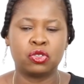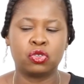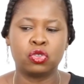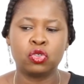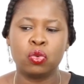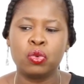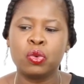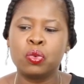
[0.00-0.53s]
to.
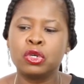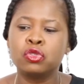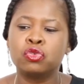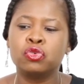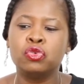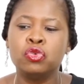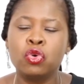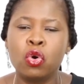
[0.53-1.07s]
So we want
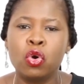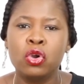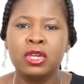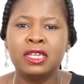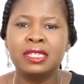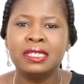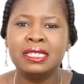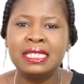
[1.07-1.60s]
to know
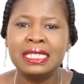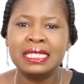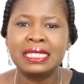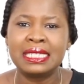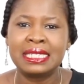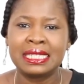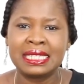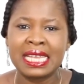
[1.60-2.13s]

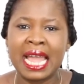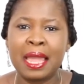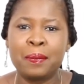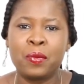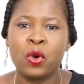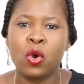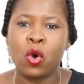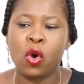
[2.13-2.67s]
this
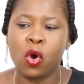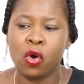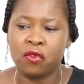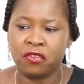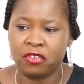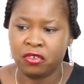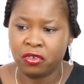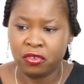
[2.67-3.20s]
type
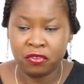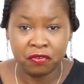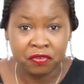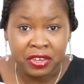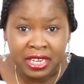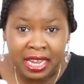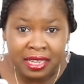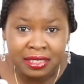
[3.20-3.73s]
of
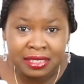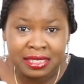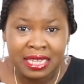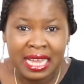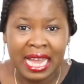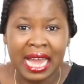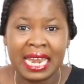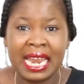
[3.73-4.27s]
finance
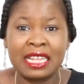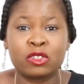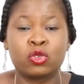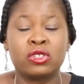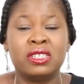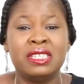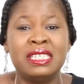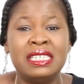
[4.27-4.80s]
and
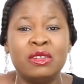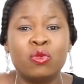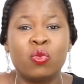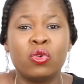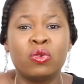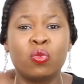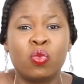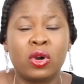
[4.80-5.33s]
at
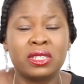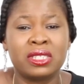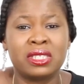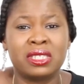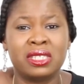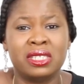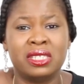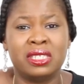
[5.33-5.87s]

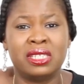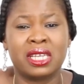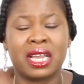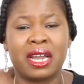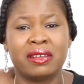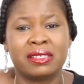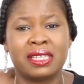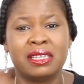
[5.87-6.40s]
what is the
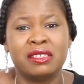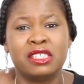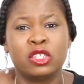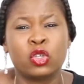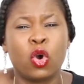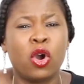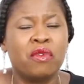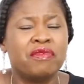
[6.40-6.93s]

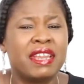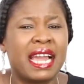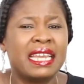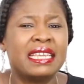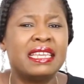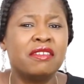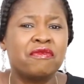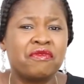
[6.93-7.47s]
characteristics of their
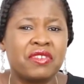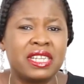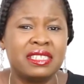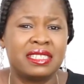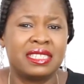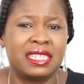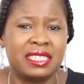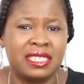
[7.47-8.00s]
different
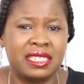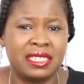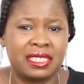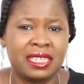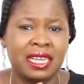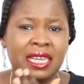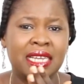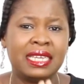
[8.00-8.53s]

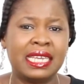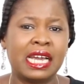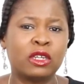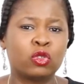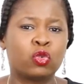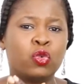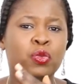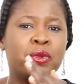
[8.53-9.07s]
stages
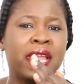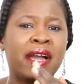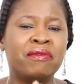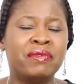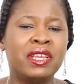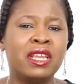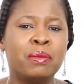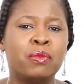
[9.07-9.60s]
that will be
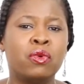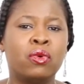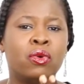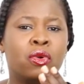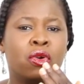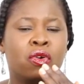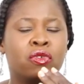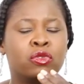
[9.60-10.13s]
available
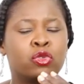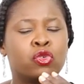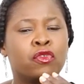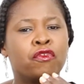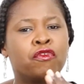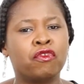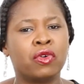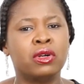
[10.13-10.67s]
to
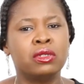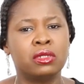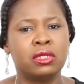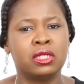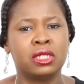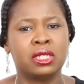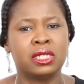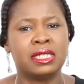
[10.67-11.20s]

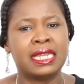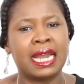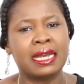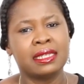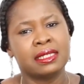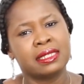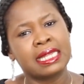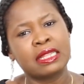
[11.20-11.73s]
fund
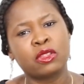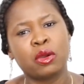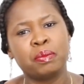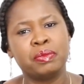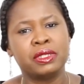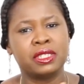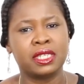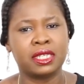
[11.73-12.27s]
that
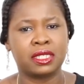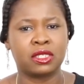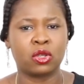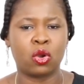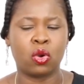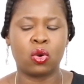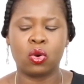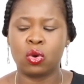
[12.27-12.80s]
startup business
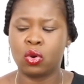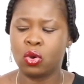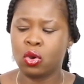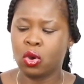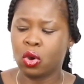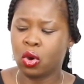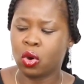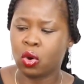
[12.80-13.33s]
or
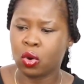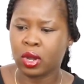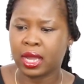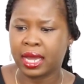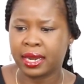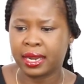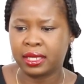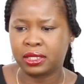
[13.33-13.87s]

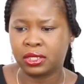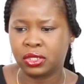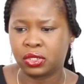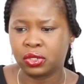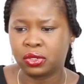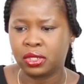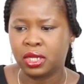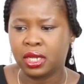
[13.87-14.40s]

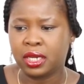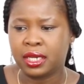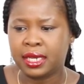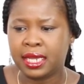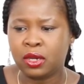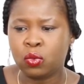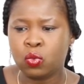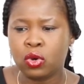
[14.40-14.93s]
organization.
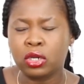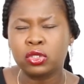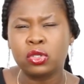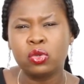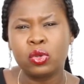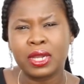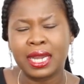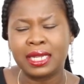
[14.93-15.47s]
Then we
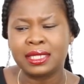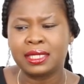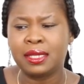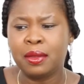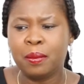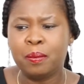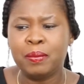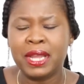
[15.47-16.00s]
also look at
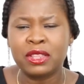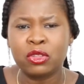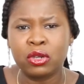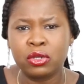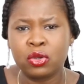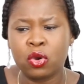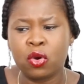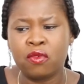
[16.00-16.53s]

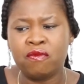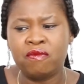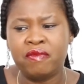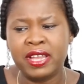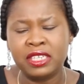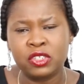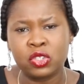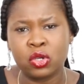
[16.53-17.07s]
method of
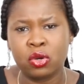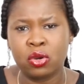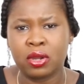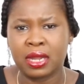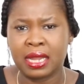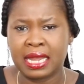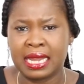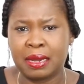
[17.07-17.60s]
venture
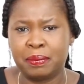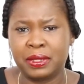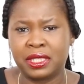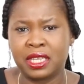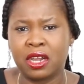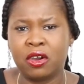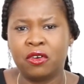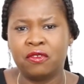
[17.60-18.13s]

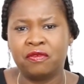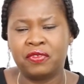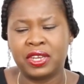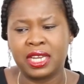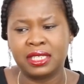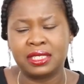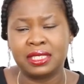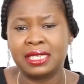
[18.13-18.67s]
capital
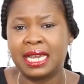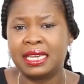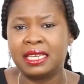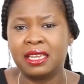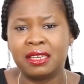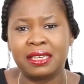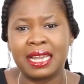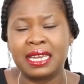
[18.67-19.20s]
financing. There
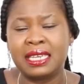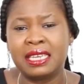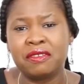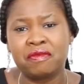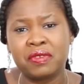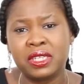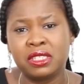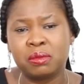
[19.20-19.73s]
are
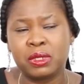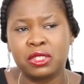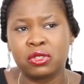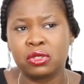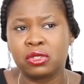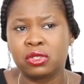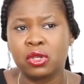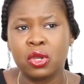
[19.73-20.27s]
different
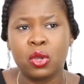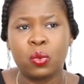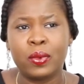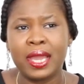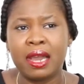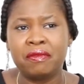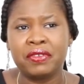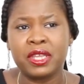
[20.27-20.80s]
methods. We
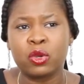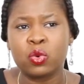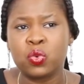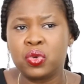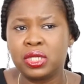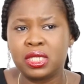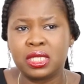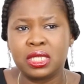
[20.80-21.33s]
have
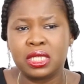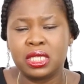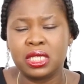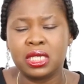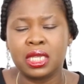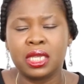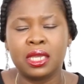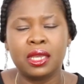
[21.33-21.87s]

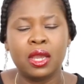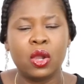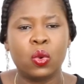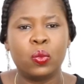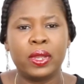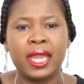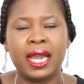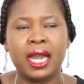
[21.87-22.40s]
equity,
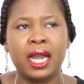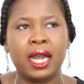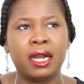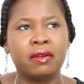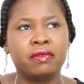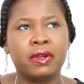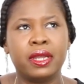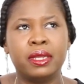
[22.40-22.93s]
we
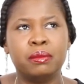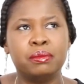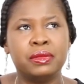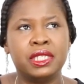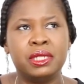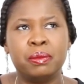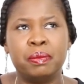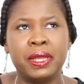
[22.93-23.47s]
have
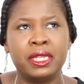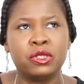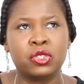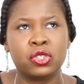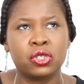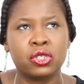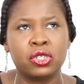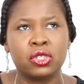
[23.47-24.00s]

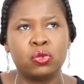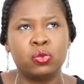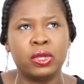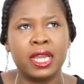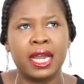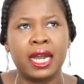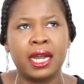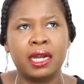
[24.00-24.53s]
debentures, we
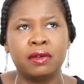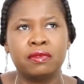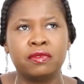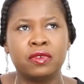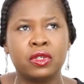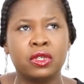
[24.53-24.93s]
have